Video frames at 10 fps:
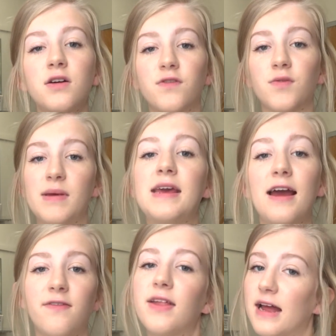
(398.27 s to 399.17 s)
For me,
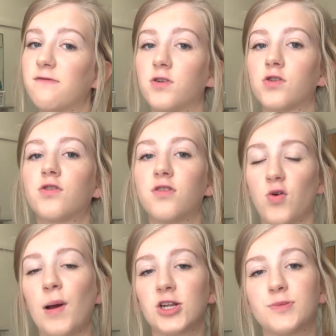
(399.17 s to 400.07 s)
I feel like I've learned
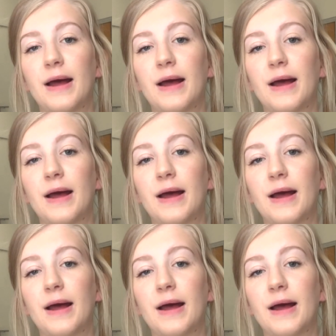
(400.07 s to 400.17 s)
so much